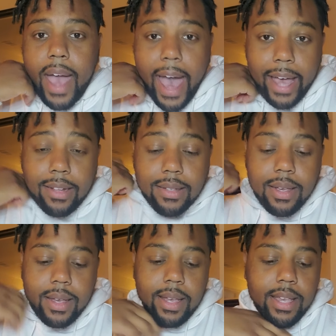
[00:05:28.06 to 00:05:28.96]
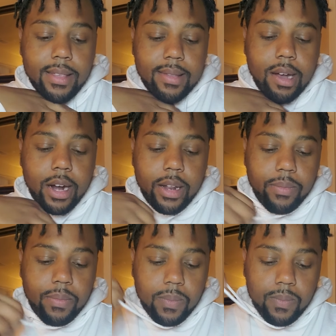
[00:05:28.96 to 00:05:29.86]
act. He
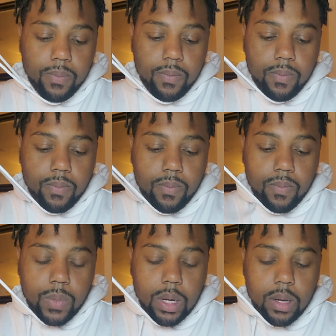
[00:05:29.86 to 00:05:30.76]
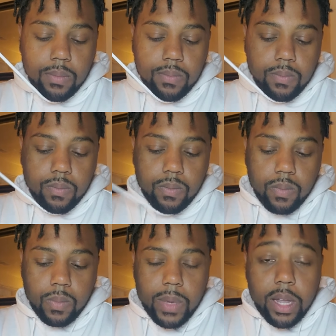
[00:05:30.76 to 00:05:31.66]
started
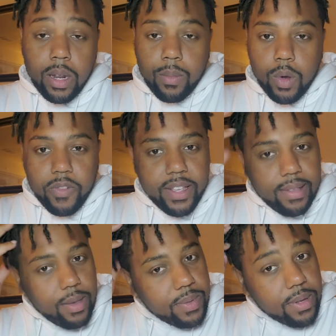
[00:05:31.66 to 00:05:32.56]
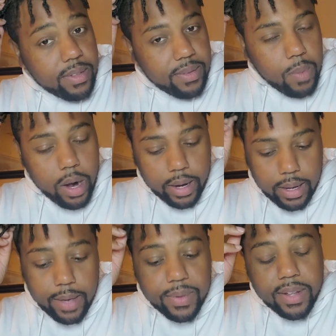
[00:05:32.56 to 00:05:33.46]
being in movies. He was on Smart
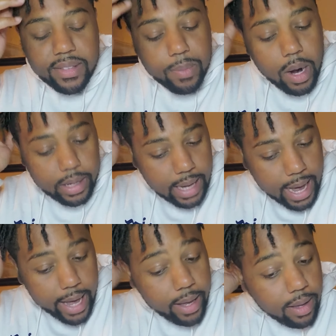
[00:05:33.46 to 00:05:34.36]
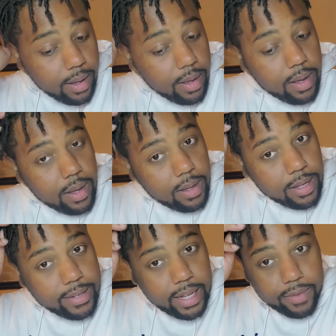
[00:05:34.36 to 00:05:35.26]
Guy,
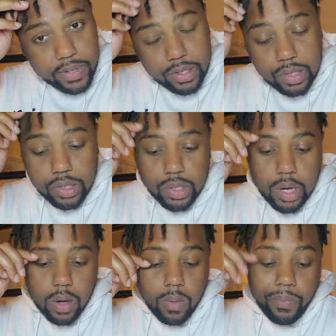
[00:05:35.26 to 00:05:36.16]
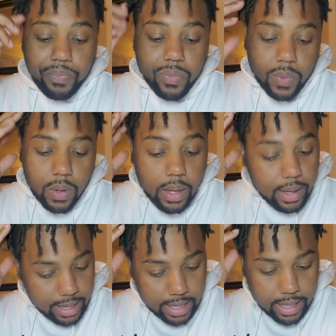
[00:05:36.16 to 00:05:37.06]
the television show.
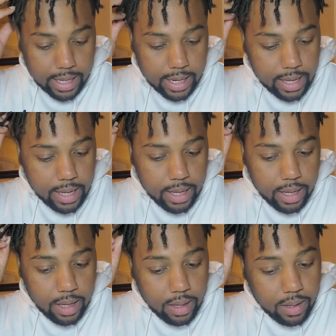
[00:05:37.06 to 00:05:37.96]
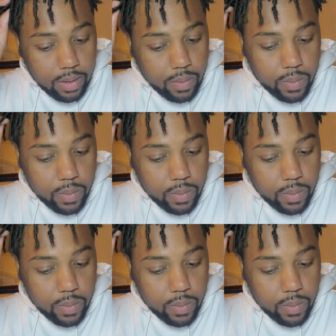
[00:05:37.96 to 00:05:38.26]
And then he